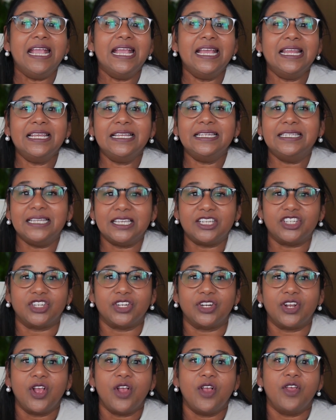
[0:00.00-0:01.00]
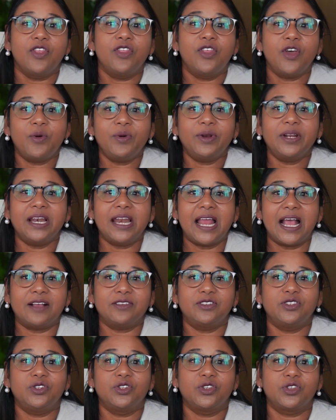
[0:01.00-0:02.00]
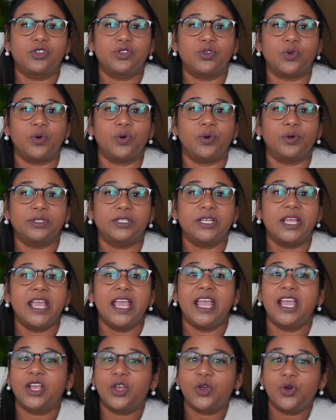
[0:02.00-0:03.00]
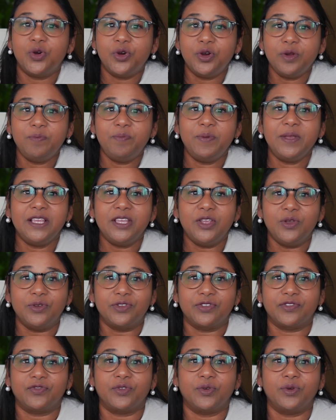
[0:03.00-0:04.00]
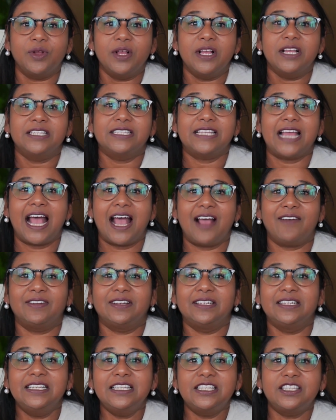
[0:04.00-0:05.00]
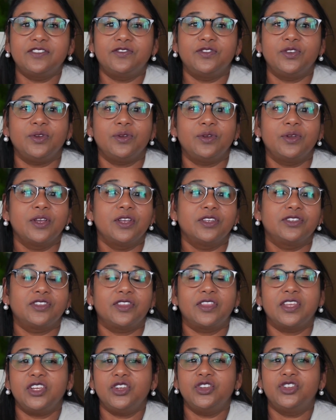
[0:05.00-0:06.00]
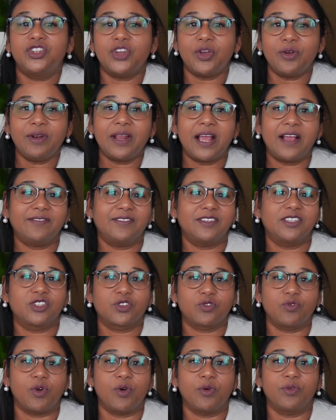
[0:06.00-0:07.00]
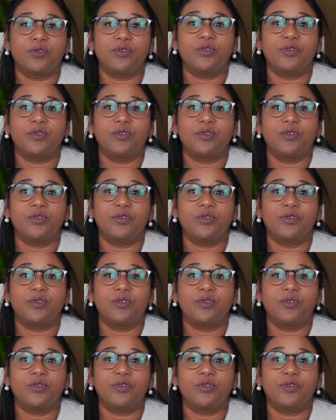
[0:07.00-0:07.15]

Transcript: In addition, though it allows you to sort, it could be useful to have a list view so that you don't have to scroll